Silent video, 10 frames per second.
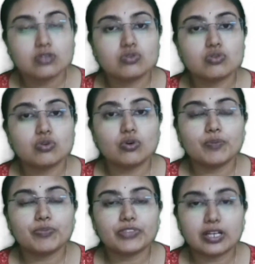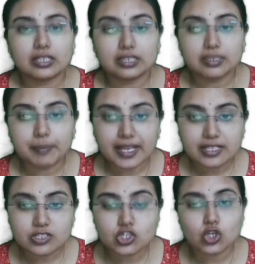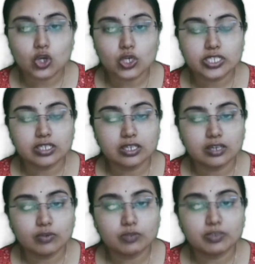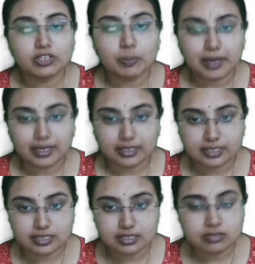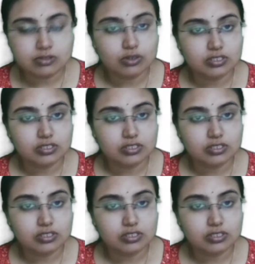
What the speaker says: So the best shot here would be your Parkinson's,